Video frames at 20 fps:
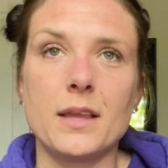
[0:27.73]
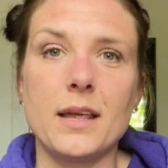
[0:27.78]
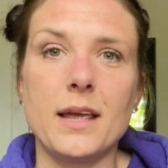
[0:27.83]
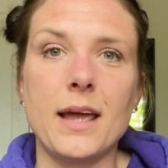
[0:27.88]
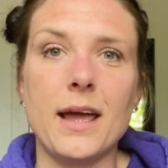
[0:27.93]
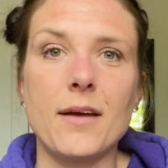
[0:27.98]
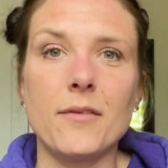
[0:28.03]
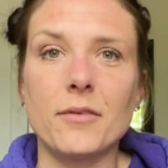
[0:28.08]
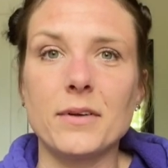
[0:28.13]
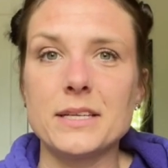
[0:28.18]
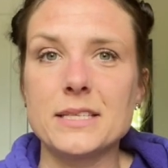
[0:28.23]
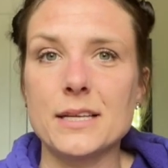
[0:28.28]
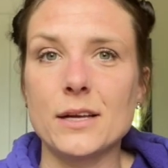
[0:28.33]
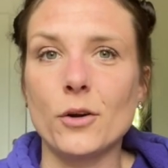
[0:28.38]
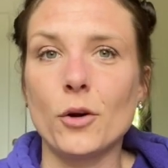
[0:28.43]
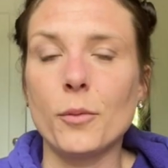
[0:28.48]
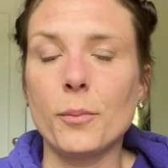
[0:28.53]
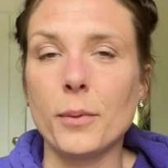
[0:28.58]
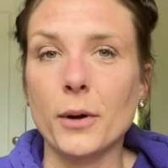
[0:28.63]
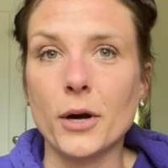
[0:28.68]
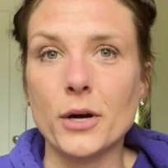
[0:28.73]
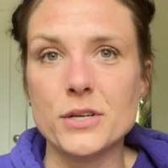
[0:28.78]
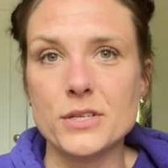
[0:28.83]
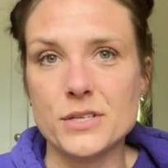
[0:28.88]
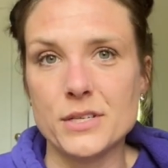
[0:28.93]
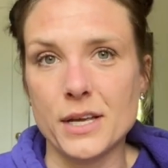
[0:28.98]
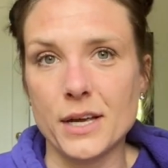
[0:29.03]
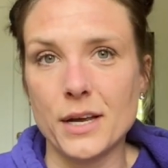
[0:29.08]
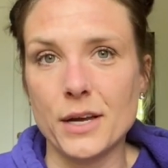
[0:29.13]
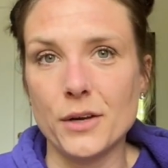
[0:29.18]
every single
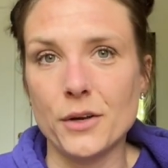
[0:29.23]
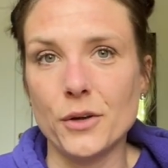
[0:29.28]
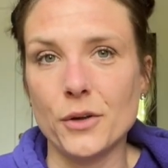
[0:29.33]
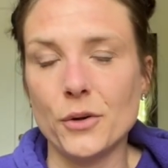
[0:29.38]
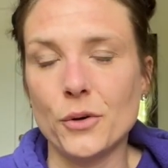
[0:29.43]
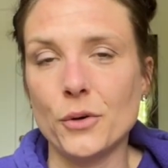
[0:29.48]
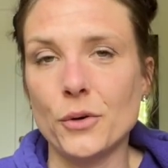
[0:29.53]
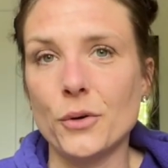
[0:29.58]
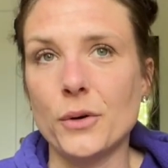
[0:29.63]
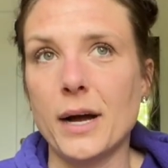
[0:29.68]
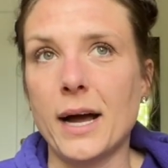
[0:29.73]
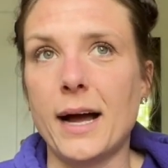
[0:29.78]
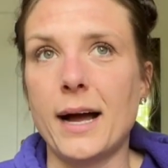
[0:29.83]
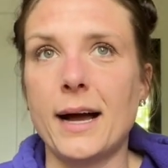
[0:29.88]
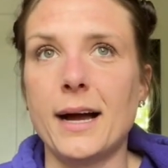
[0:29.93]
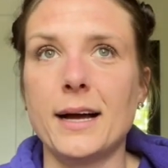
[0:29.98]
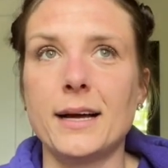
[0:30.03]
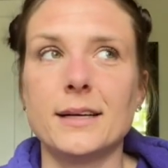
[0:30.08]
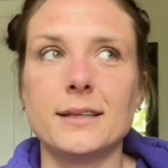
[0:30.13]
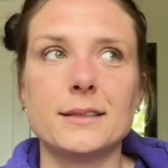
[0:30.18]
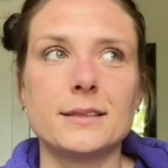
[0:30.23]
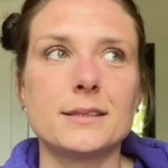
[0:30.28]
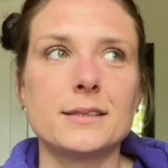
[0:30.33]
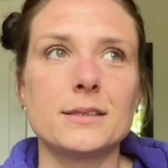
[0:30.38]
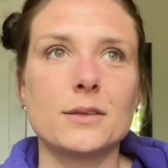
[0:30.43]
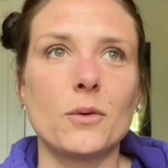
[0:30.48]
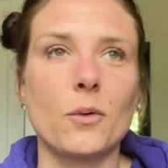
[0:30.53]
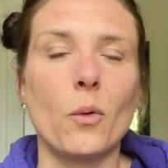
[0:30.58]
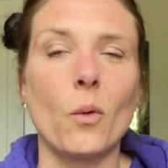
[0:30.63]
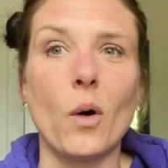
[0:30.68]
person who has
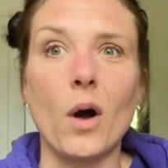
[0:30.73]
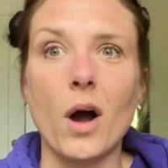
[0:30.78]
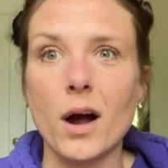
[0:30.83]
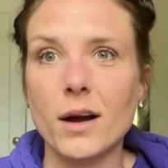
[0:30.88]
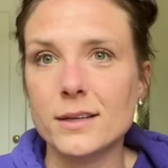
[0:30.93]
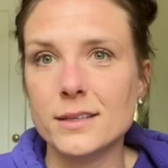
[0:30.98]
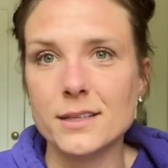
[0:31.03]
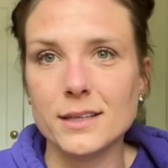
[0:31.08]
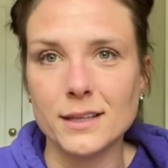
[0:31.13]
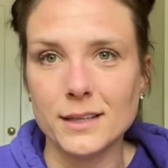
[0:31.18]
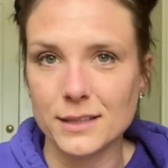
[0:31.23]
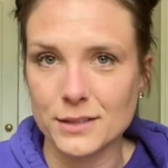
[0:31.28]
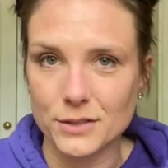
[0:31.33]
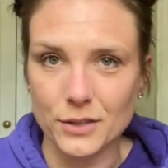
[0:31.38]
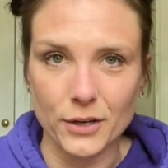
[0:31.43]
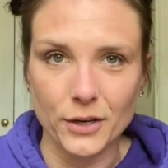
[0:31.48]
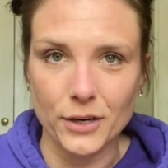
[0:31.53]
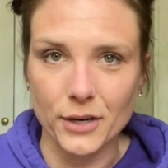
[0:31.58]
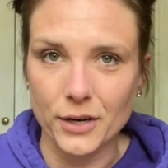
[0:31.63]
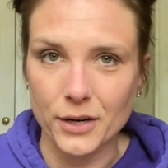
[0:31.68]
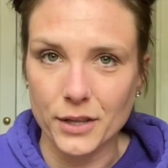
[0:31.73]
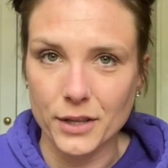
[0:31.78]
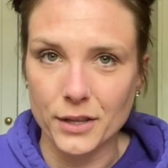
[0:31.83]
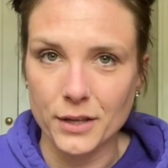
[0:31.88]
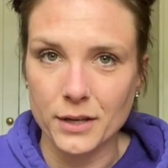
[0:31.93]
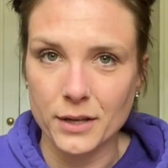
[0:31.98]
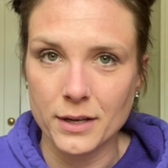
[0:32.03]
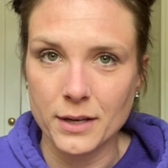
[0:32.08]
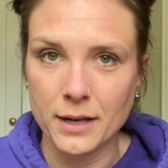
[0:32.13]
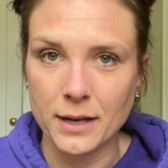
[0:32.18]
walked this earth,
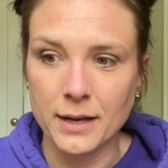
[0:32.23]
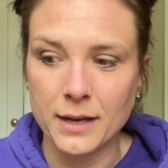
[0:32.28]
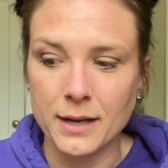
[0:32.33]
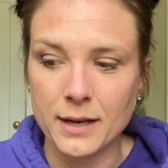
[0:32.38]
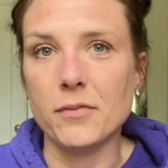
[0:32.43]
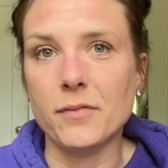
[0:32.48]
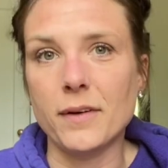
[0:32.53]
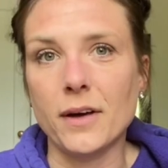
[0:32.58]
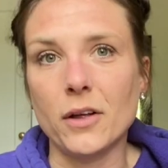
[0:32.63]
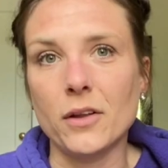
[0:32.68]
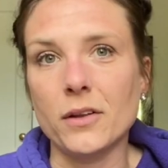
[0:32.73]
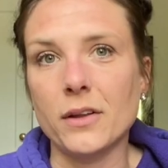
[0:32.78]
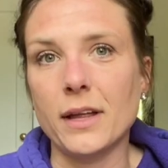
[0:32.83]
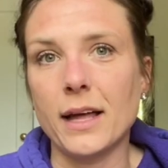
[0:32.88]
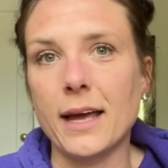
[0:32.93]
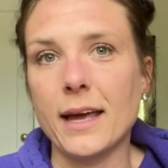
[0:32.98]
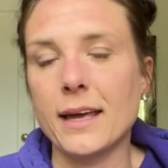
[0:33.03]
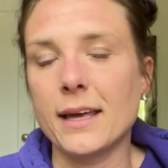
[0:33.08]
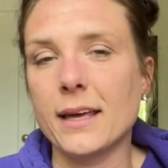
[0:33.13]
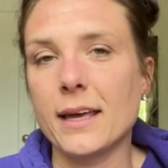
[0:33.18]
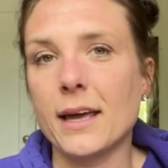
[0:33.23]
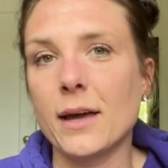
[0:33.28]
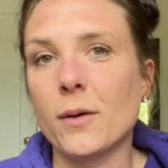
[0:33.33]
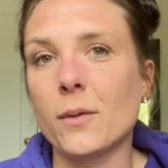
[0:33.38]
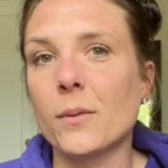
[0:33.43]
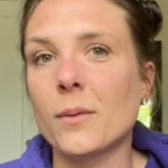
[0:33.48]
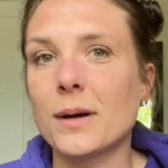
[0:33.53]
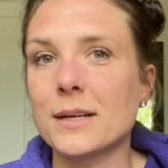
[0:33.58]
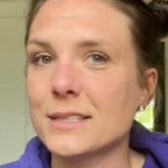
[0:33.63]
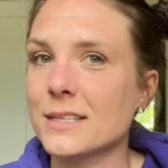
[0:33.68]
felt like it
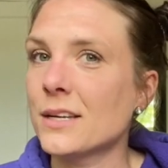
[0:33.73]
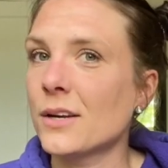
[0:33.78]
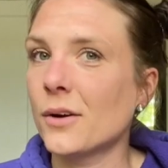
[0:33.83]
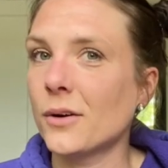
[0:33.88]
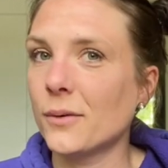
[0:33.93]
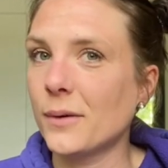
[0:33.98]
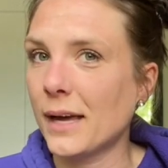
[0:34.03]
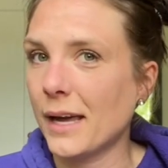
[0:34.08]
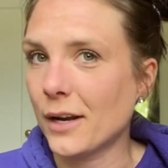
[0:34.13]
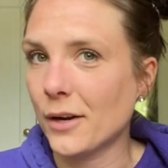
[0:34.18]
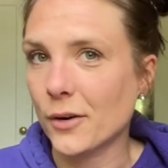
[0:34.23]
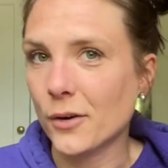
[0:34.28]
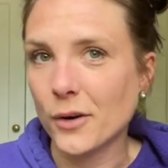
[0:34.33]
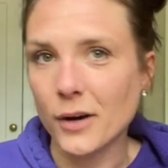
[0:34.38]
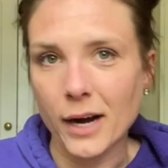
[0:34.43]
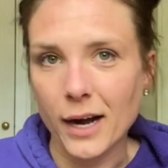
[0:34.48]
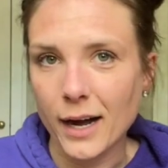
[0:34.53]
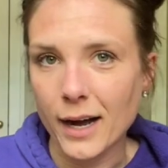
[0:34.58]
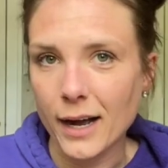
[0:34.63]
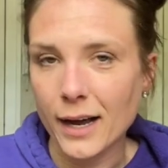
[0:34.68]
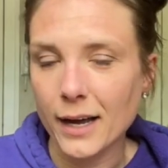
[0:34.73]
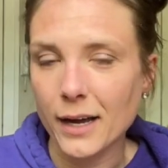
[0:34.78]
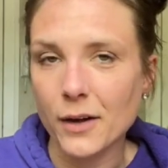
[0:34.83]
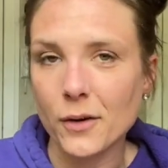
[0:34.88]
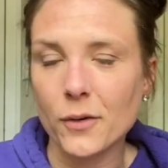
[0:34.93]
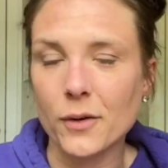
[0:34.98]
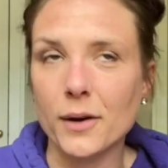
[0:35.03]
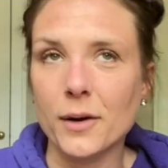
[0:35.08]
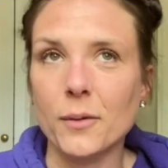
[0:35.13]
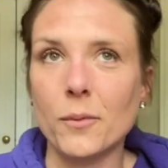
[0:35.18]
wasn't okay to cry
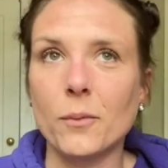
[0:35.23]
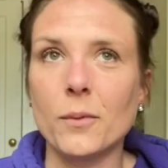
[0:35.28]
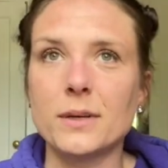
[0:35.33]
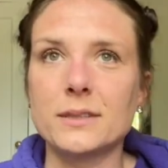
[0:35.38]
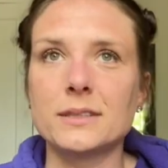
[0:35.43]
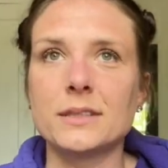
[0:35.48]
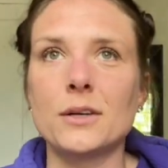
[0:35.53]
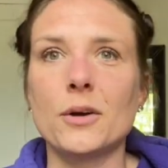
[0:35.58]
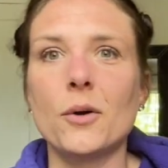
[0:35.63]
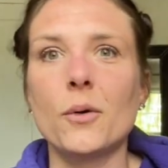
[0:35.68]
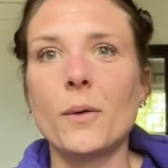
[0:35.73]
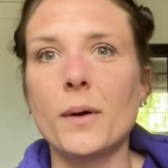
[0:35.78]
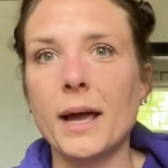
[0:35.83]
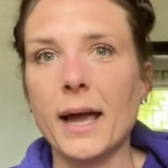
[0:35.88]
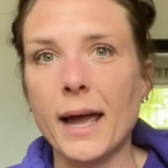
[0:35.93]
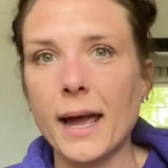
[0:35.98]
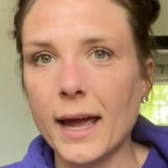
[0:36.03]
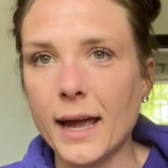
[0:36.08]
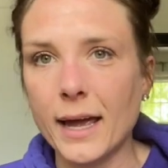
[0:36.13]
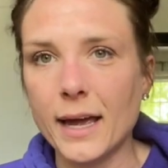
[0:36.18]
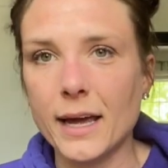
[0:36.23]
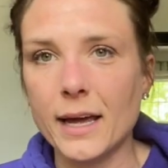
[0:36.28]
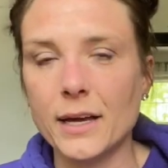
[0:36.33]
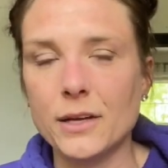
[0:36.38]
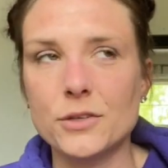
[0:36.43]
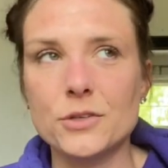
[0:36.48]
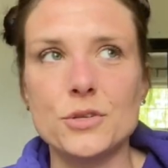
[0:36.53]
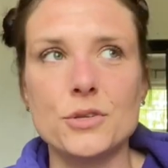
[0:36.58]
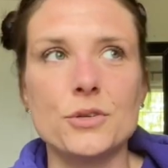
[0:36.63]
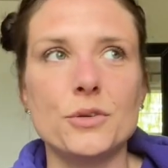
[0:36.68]
or it wasn't okay
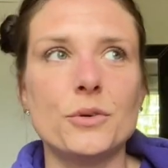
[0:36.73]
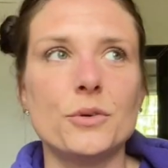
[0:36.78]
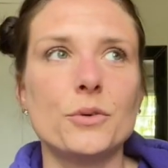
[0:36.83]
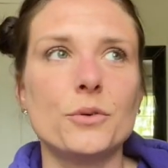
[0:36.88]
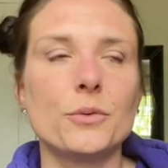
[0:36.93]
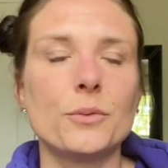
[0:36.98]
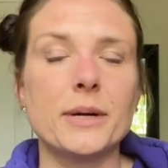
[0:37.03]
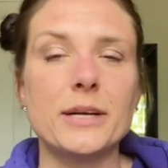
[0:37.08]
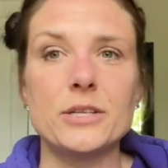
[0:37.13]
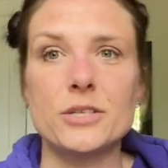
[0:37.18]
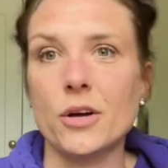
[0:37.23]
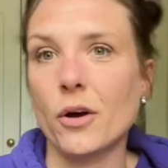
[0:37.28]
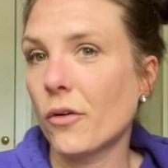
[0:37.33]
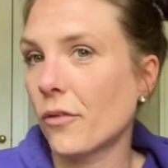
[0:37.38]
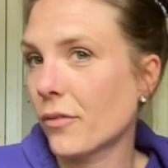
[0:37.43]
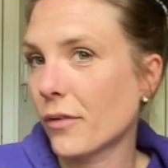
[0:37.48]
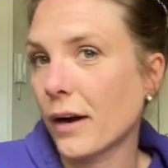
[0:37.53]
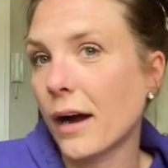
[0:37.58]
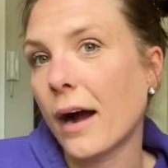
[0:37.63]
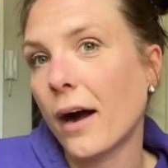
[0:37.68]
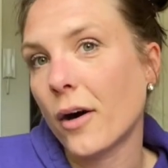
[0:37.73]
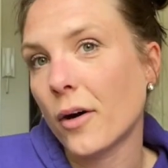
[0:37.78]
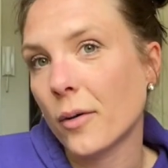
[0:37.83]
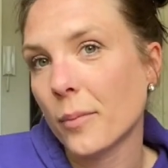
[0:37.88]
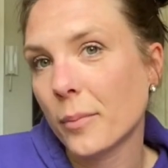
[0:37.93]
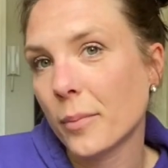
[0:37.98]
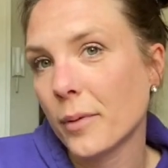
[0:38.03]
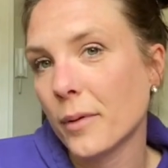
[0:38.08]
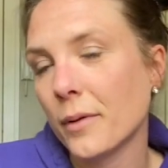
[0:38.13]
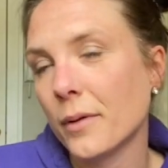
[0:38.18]
to reach out for help.
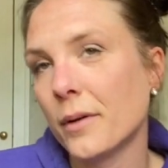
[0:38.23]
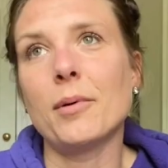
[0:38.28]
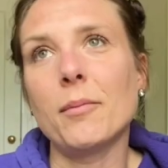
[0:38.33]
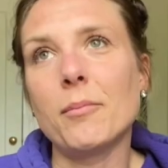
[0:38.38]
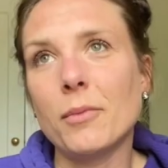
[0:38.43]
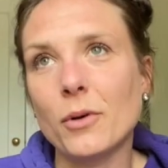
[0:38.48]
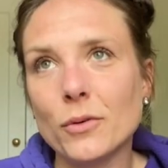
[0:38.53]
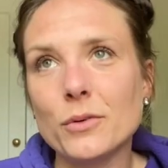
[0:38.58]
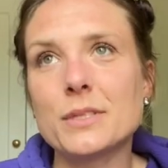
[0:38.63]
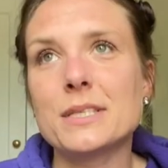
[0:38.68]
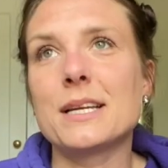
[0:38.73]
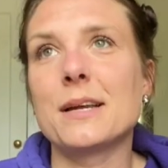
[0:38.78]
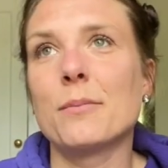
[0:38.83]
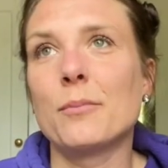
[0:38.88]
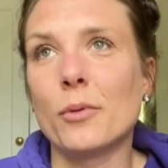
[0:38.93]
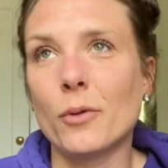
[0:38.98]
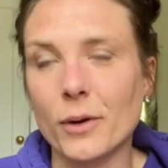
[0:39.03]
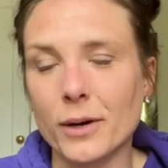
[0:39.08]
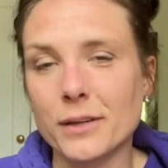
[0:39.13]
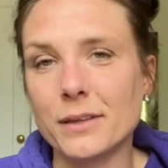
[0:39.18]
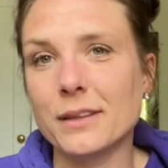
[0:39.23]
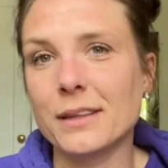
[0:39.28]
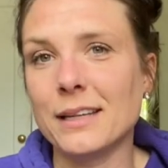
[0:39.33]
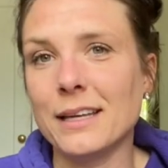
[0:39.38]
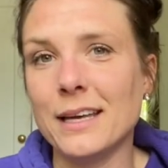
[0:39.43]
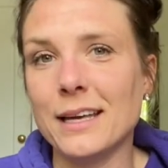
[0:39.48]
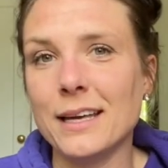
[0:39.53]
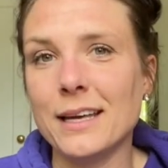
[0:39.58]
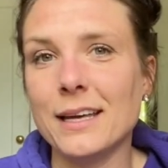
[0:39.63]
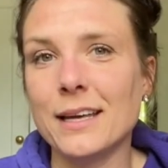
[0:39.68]
But most
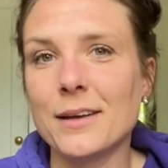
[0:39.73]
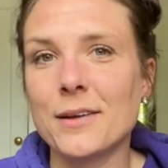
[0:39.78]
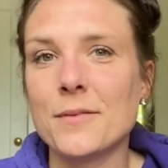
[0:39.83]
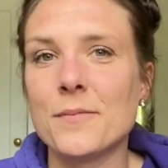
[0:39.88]
importantly,